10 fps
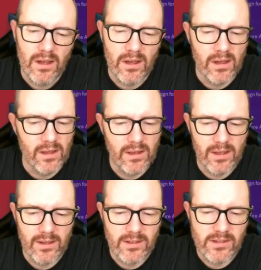Oh,
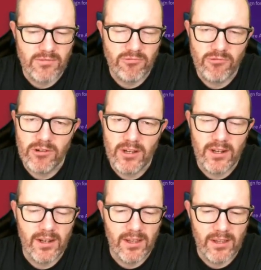that is
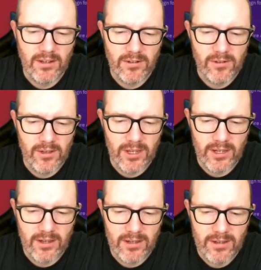really
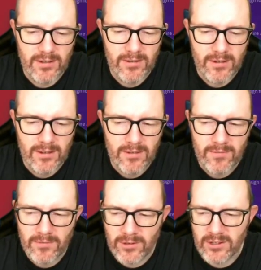annoying.
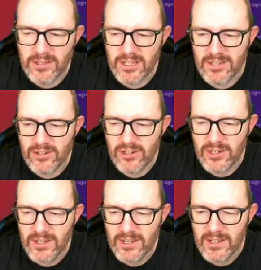Vukotic
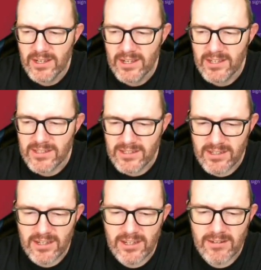has
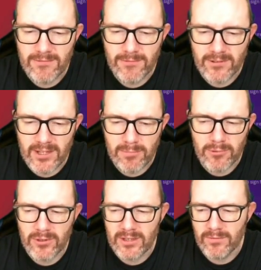signed for
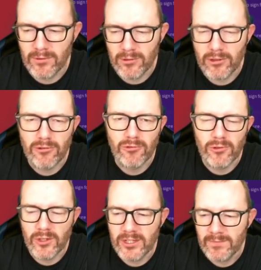Deportivo La
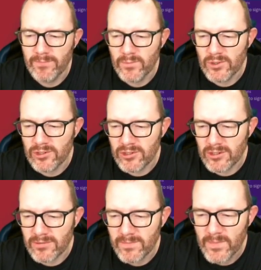Coruña. We've just
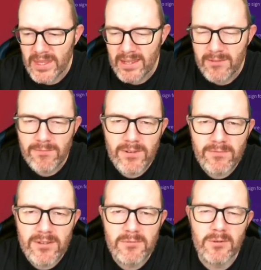gone
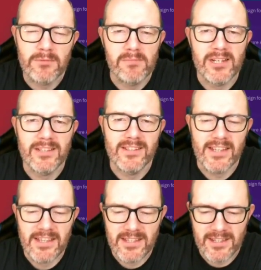51 minutes
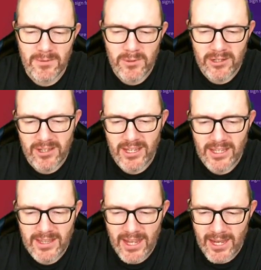into the
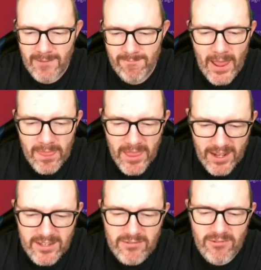working day. And
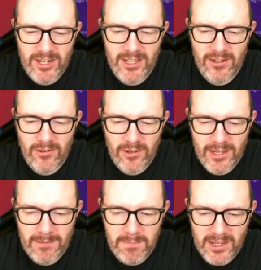that is really
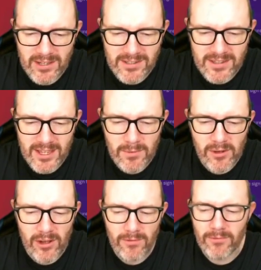annoying because they
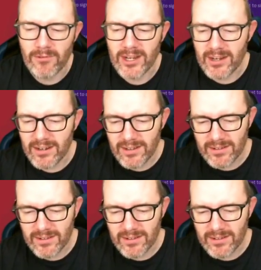were offering...